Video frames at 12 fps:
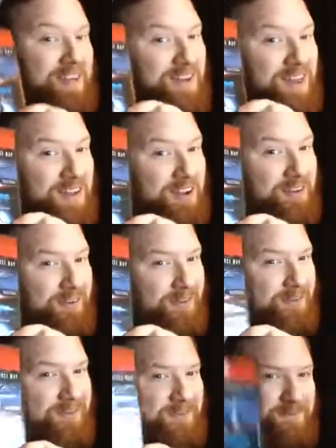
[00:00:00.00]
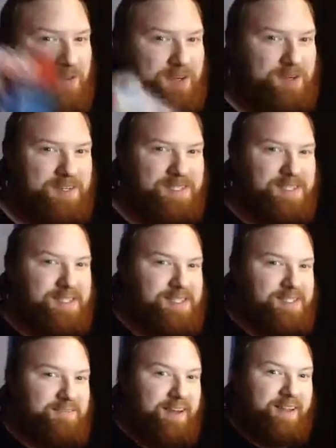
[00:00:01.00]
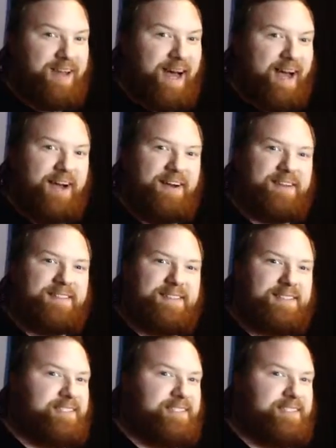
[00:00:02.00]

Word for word: received a little more with ire